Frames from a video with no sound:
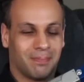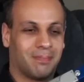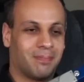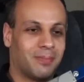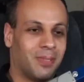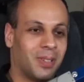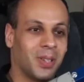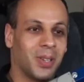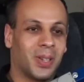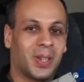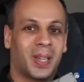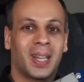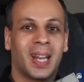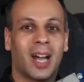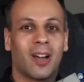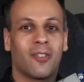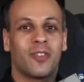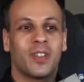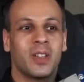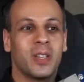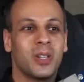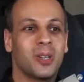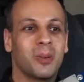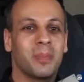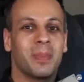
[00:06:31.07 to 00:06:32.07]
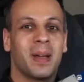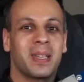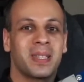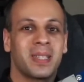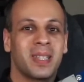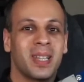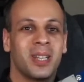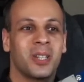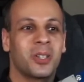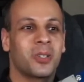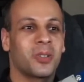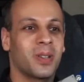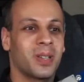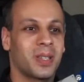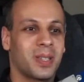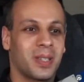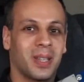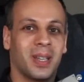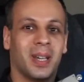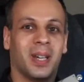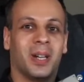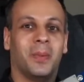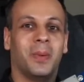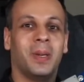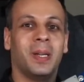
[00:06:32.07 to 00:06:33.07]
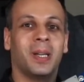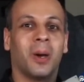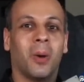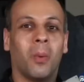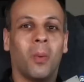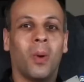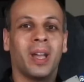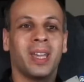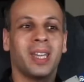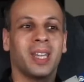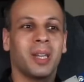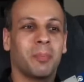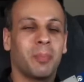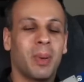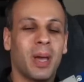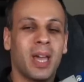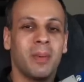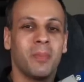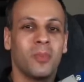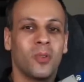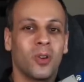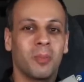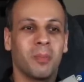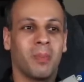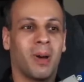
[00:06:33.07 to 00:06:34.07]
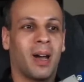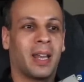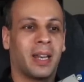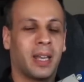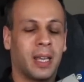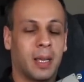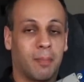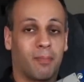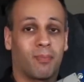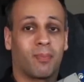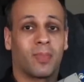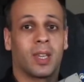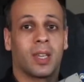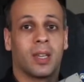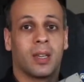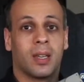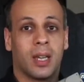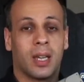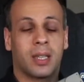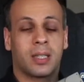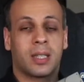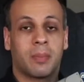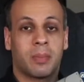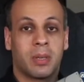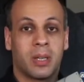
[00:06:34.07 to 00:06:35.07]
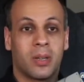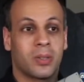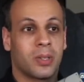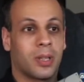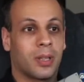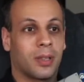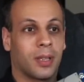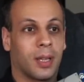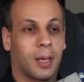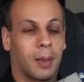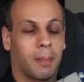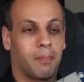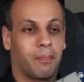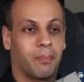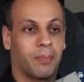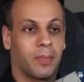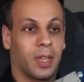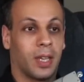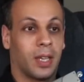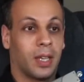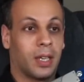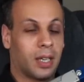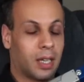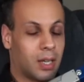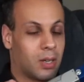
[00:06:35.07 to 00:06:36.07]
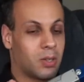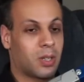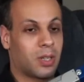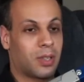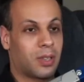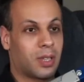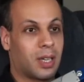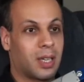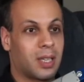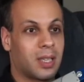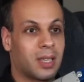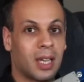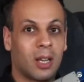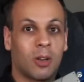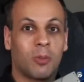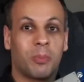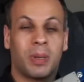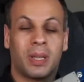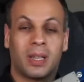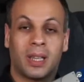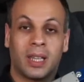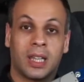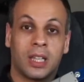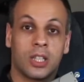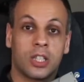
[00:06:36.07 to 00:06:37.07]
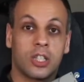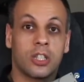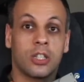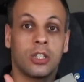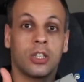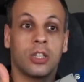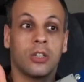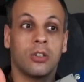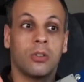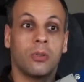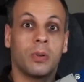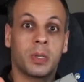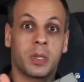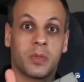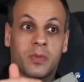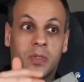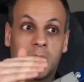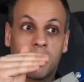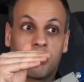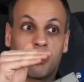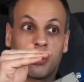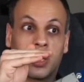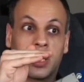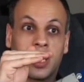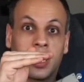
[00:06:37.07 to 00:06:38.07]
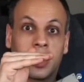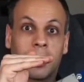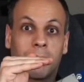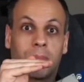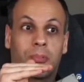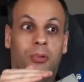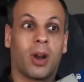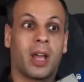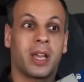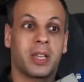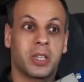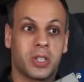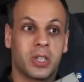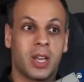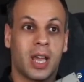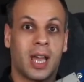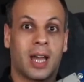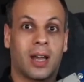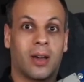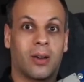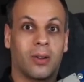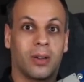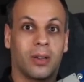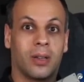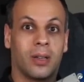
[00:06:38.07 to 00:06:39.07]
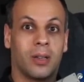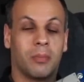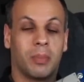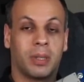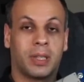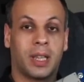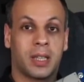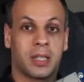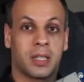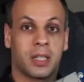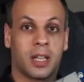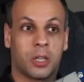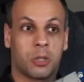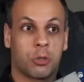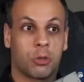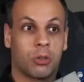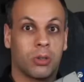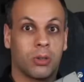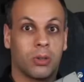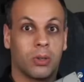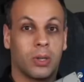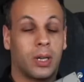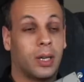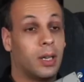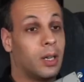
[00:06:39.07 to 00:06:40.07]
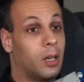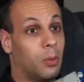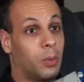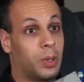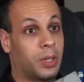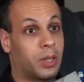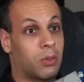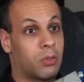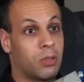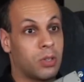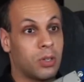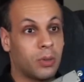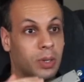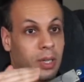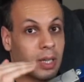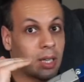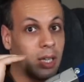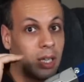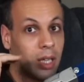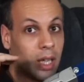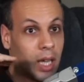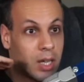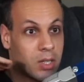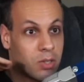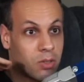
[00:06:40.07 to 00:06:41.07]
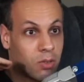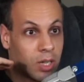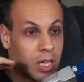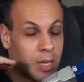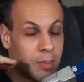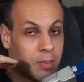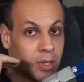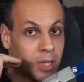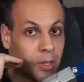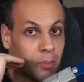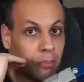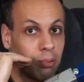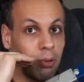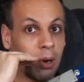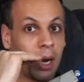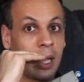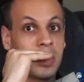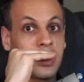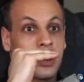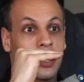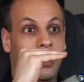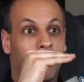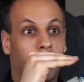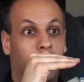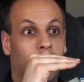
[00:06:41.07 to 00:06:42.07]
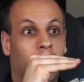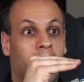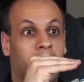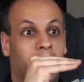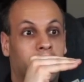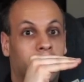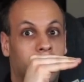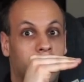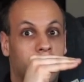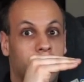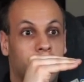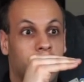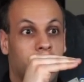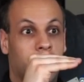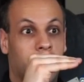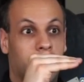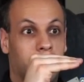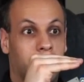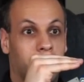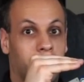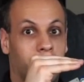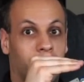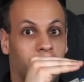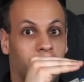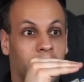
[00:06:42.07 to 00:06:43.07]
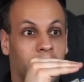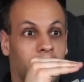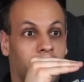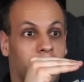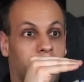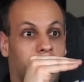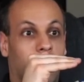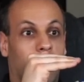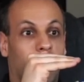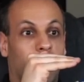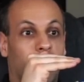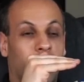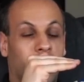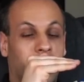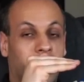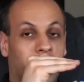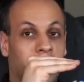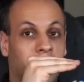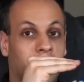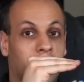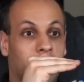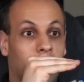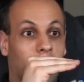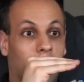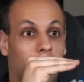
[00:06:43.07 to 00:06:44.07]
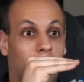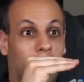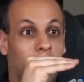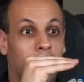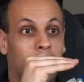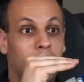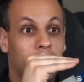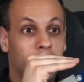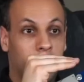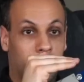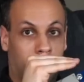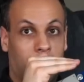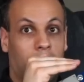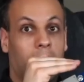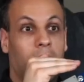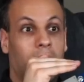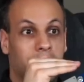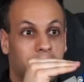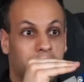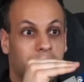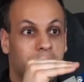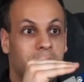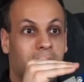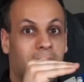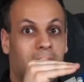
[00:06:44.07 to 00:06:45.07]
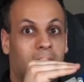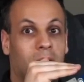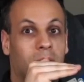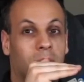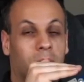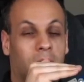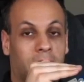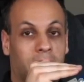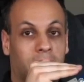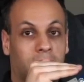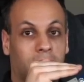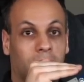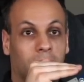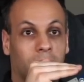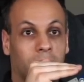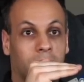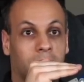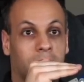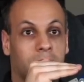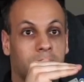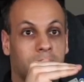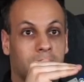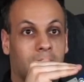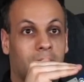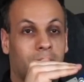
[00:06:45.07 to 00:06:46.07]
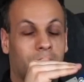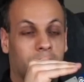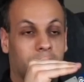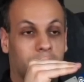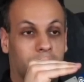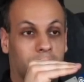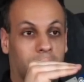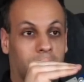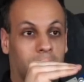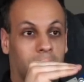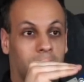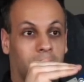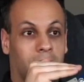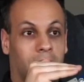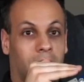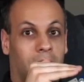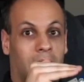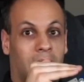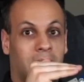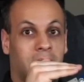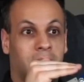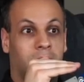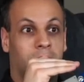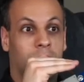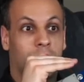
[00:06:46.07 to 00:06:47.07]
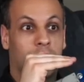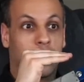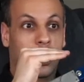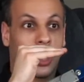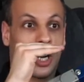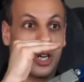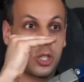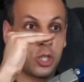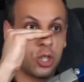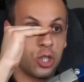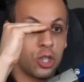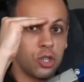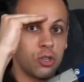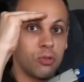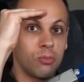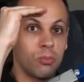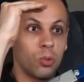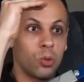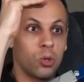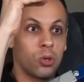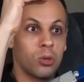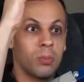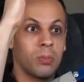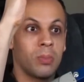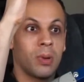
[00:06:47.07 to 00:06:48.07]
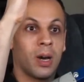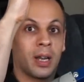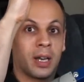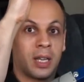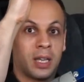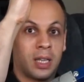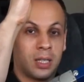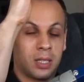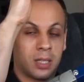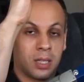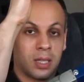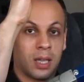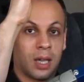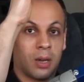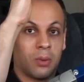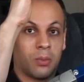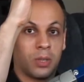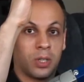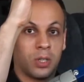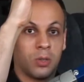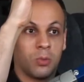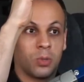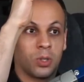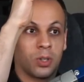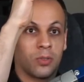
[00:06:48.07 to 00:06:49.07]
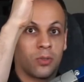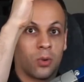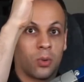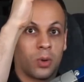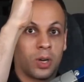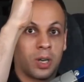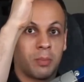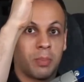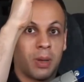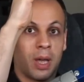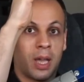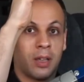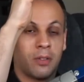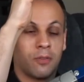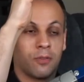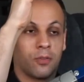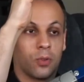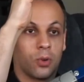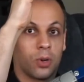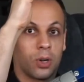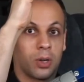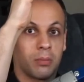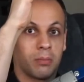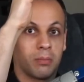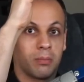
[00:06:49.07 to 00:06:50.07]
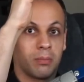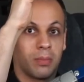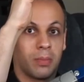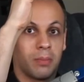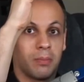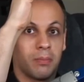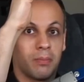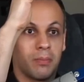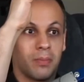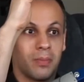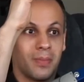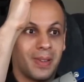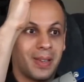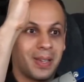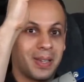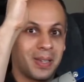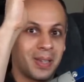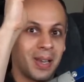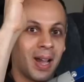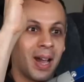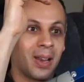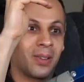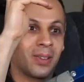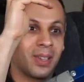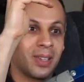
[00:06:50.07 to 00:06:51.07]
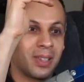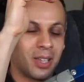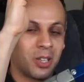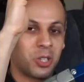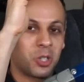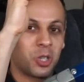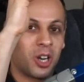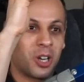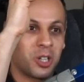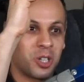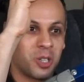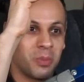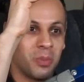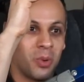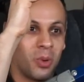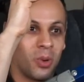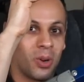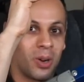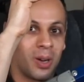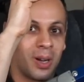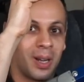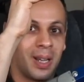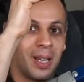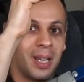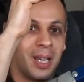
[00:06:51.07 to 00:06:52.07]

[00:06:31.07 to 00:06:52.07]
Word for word: We're looking out for your best interest. We don't want you to pay more money. Except here's the thing. Here's the thing. They're billing it to you as if they're bringing the price down, but that's not true. What they're doing is they're keeping the price of the product the same. They're bringing their own costs down by including this in everything, and then they're charging you more money to get what you would have already paid for Not only are they charging more,